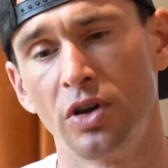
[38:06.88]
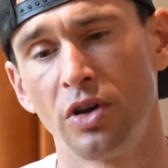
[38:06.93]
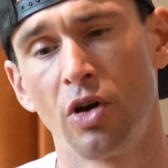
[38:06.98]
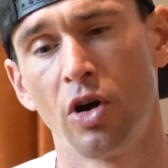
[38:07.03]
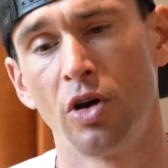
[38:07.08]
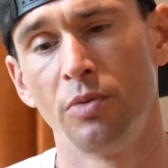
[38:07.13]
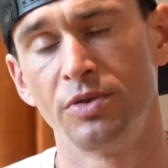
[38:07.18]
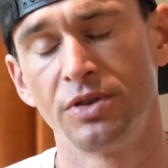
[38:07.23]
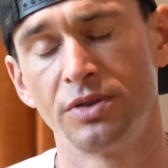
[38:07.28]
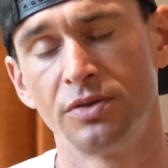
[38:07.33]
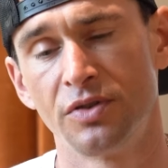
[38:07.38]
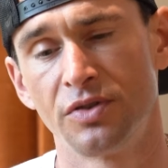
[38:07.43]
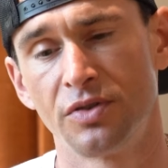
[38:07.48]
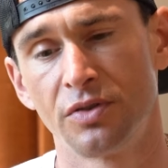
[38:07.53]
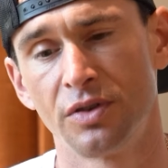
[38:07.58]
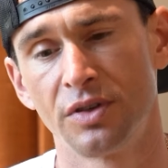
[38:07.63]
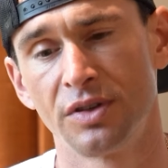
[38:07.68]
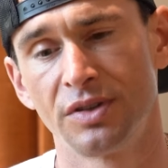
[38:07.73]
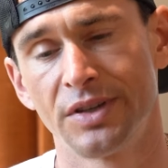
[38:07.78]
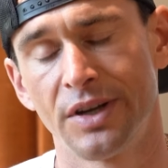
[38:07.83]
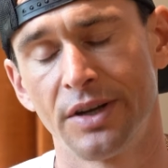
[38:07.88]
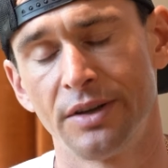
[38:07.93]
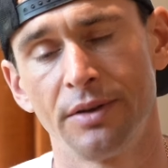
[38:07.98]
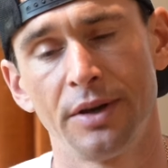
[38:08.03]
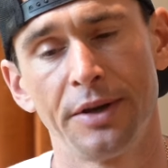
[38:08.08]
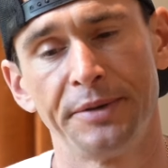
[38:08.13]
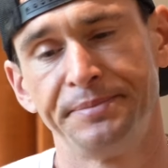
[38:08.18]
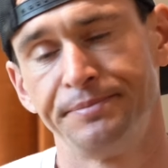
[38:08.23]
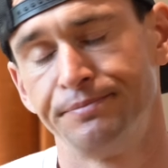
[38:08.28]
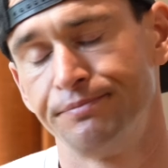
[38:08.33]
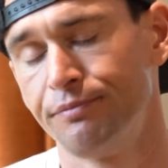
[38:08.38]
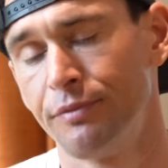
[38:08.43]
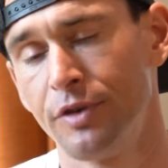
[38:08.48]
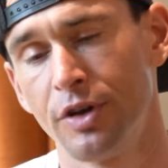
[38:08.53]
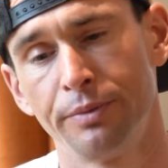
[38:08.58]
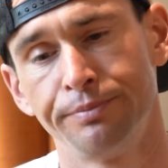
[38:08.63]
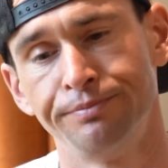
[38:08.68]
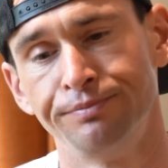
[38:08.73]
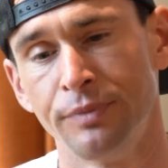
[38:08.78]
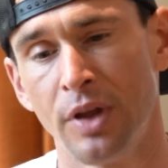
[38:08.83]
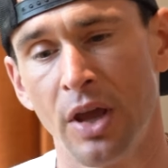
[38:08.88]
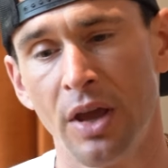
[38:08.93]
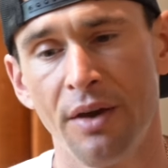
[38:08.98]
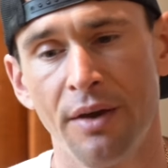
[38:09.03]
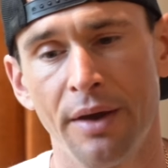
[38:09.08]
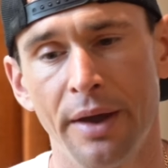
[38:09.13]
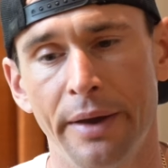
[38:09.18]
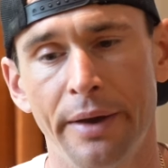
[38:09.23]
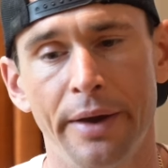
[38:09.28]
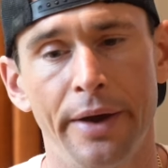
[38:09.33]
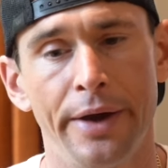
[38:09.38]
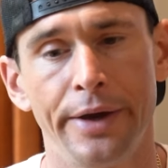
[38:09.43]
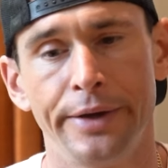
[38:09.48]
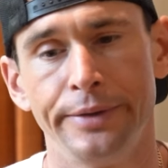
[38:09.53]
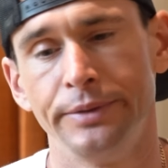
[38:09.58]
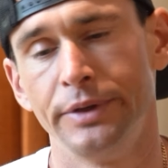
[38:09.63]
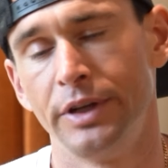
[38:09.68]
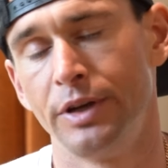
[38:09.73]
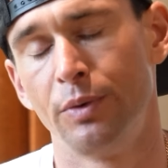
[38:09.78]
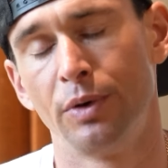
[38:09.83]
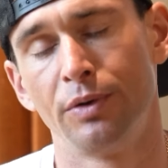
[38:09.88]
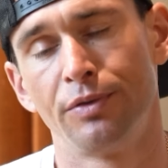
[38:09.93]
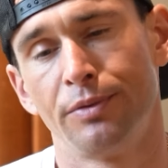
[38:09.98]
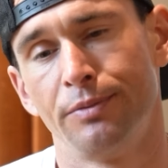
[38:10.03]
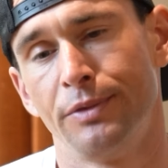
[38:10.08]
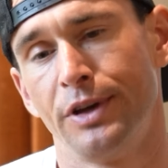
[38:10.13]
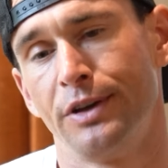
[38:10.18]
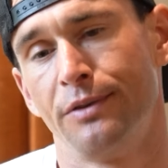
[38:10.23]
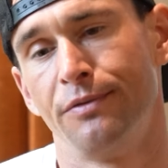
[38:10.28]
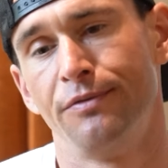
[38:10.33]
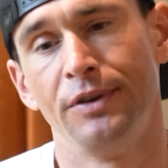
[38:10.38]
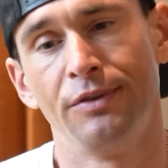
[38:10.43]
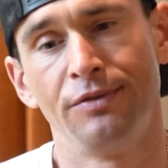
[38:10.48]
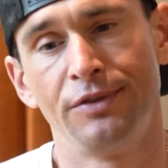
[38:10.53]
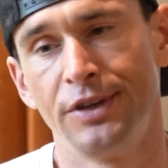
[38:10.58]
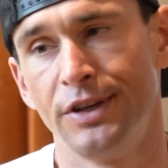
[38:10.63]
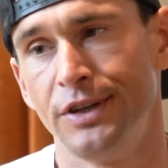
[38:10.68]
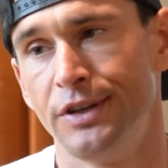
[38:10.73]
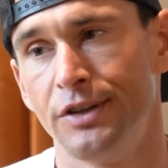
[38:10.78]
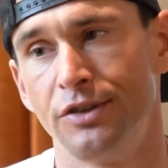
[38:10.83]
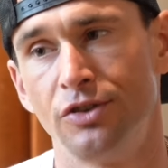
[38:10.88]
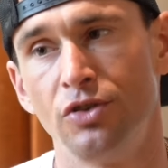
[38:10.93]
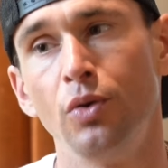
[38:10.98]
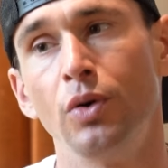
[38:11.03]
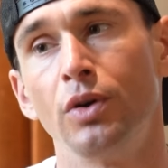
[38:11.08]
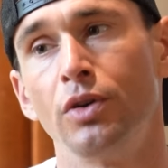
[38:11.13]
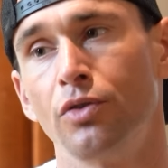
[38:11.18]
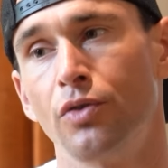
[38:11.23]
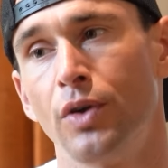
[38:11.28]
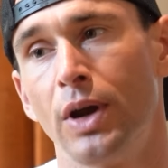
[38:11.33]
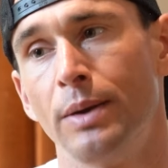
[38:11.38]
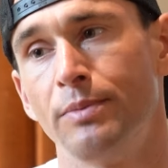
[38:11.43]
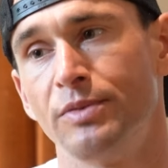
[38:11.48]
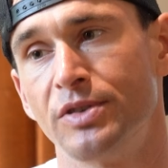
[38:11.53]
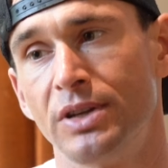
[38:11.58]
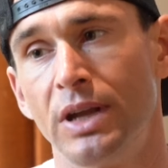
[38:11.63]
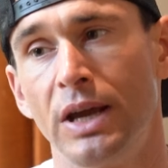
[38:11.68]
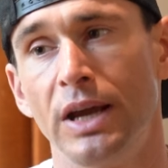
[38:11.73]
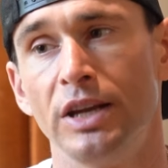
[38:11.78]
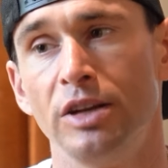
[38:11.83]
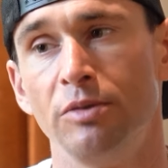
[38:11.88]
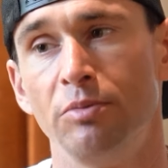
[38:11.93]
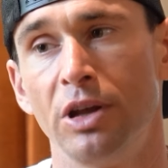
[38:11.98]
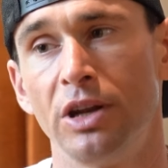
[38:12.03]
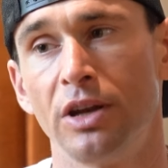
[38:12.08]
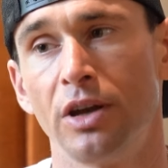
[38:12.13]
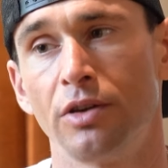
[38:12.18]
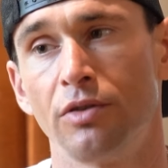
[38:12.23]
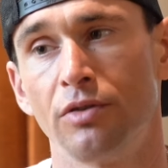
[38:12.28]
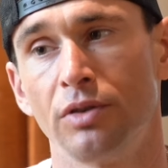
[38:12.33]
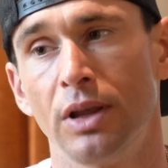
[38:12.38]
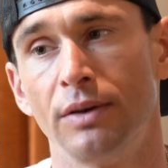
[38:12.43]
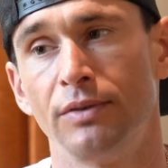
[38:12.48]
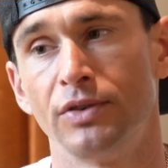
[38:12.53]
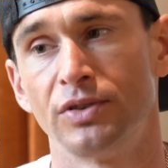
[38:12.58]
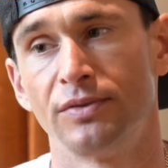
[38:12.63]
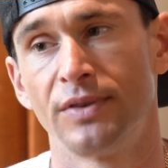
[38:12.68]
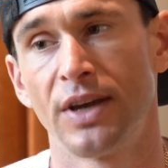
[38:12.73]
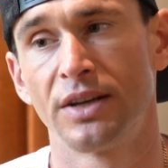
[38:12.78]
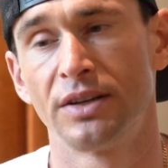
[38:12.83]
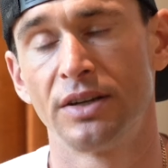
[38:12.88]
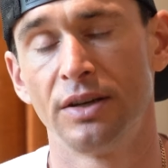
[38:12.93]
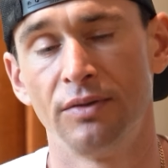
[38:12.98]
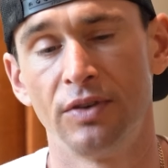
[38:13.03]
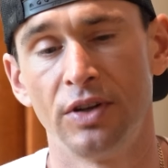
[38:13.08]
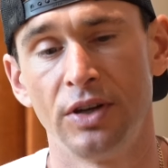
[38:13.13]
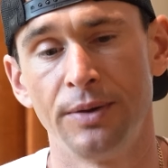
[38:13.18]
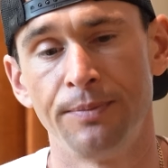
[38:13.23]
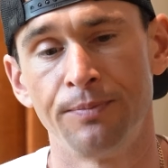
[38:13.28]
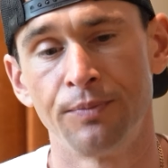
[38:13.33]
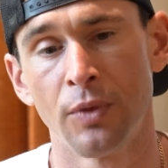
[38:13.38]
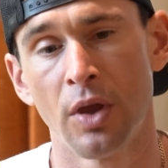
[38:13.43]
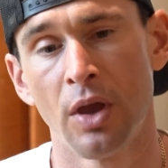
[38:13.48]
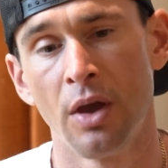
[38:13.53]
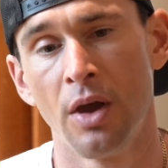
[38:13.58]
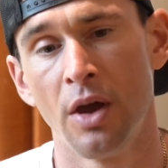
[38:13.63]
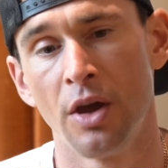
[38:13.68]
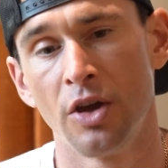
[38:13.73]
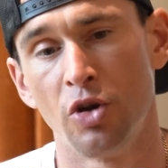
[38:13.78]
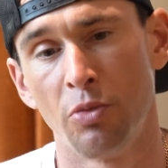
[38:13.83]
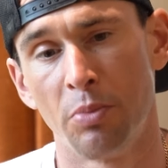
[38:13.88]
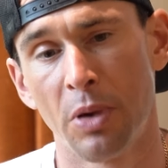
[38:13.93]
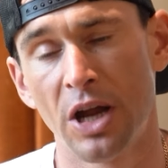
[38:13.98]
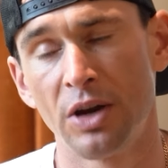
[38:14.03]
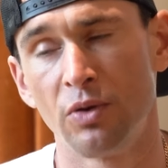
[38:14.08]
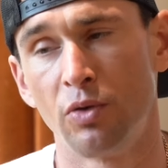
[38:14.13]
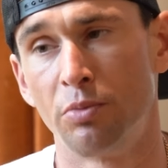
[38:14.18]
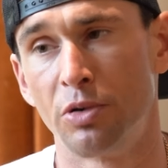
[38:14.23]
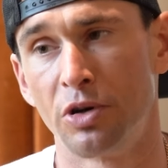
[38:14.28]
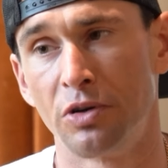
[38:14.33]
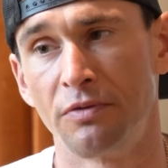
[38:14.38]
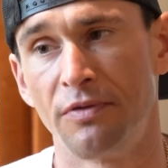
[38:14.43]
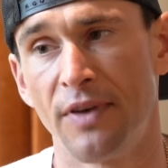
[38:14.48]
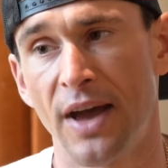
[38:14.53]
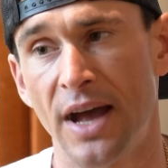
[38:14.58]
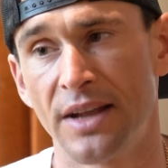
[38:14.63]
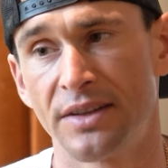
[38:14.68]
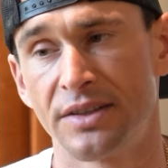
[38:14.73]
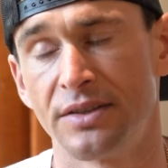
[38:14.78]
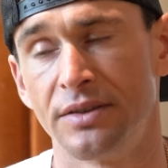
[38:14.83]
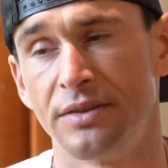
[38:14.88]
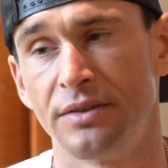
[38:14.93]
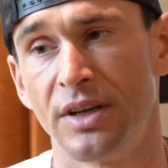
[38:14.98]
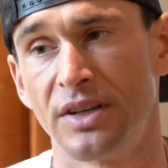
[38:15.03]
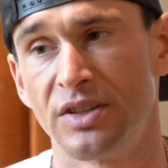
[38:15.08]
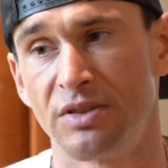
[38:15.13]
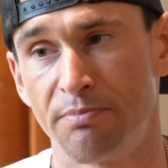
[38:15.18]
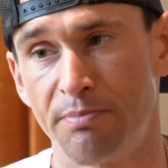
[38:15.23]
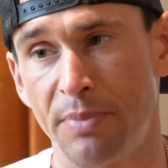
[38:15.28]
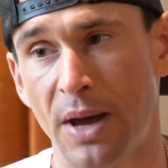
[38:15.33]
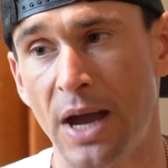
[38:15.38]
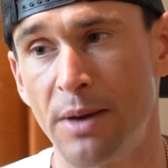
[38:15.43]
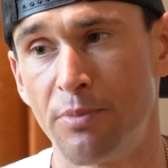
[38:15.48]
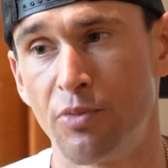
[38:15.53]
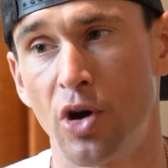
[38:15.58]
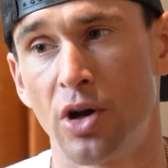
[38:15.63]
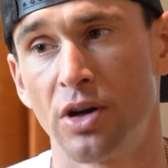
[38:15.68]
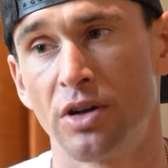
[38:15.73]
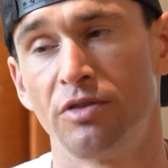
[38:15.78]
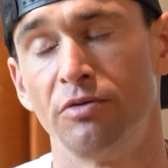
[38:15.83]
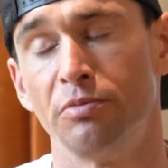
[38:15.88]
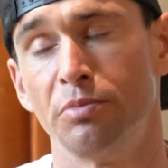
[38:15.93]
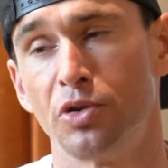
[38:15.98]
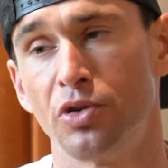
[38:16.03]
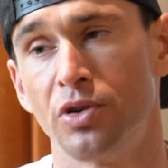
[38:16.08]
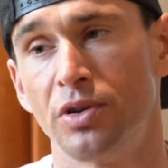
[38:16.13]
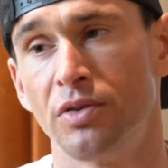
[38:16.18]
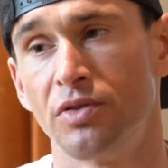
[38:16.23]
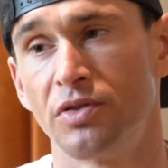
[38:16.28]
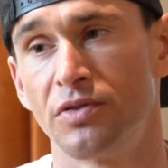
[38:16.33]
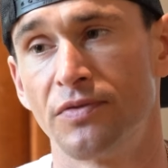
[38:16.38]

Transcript: carbs to a certain extent, like you know. Uh, anywhere from like 50 to 200 grams a day, depending on your levels of activity. Your body will burn fats, and as a byproduct of burning those